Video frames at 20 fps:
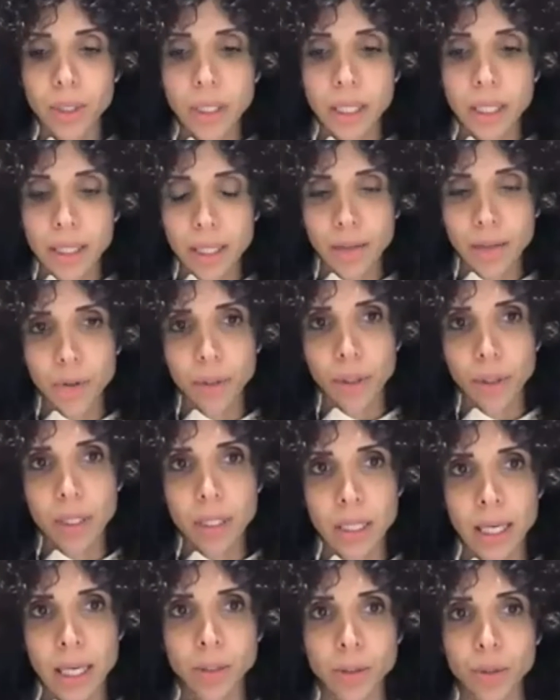several
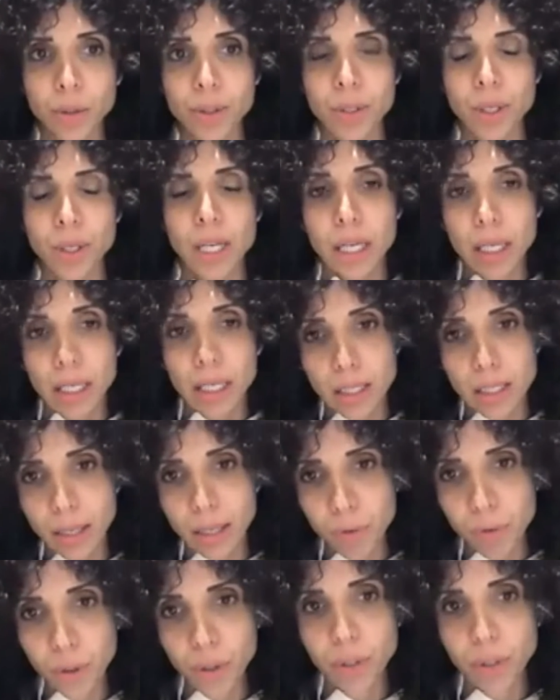designers,
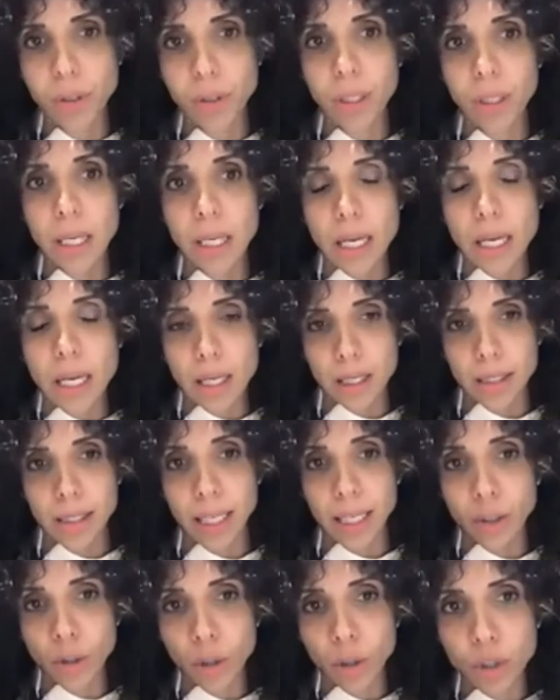several
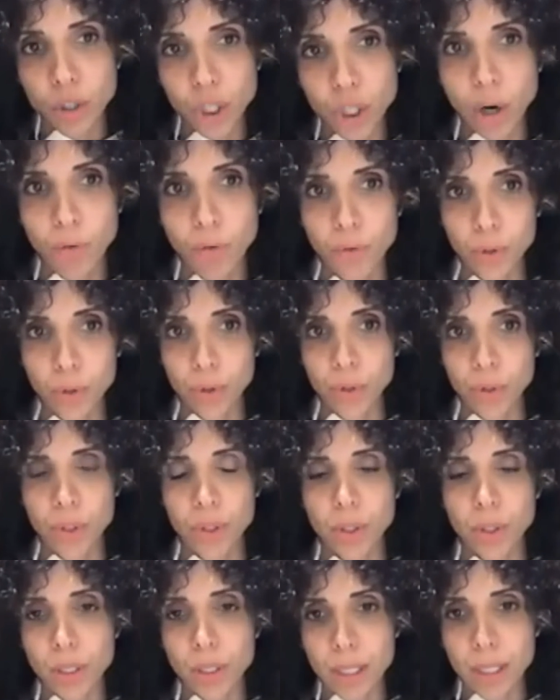technology
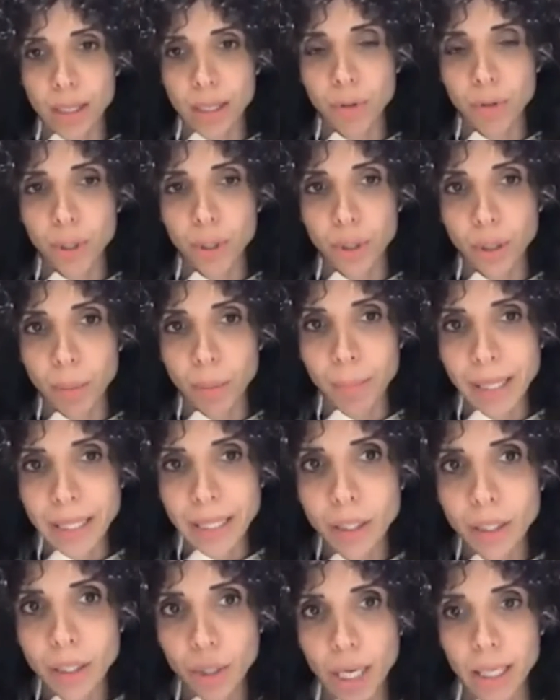officers, several
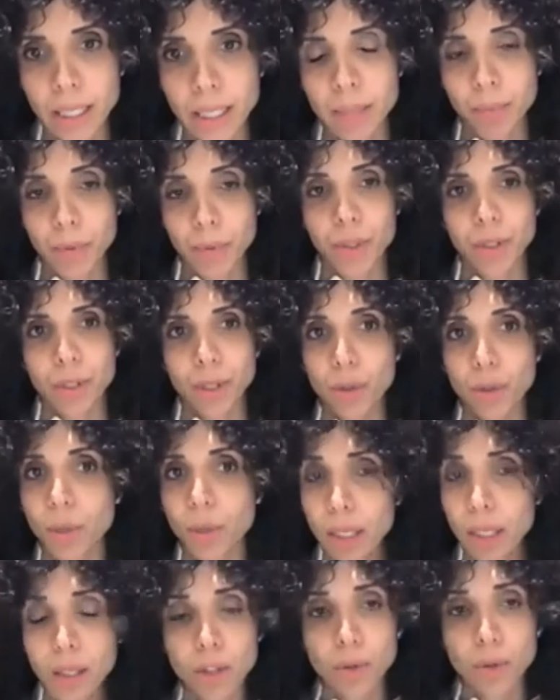medical experts. You
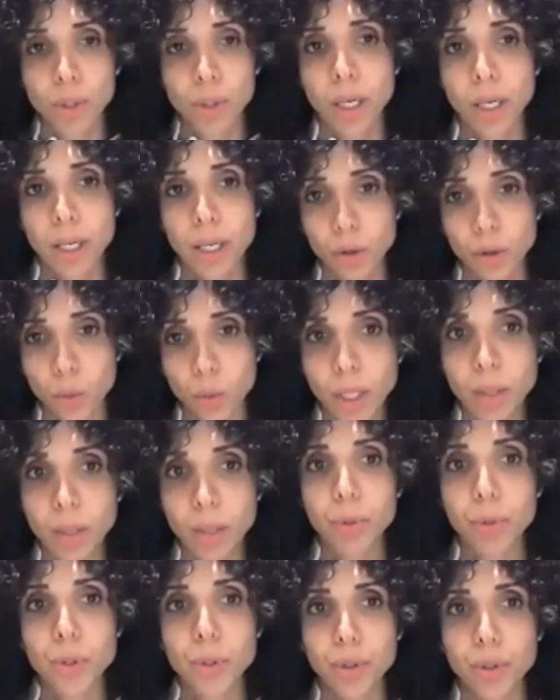cannot rely on one
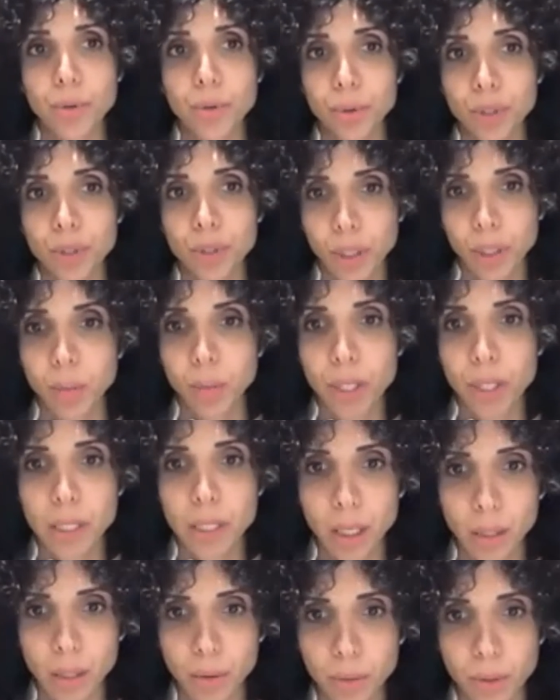person to develop these
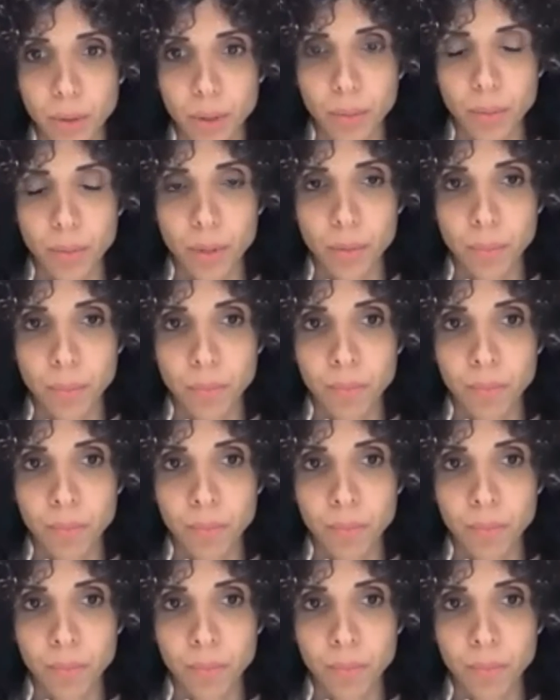algorithms.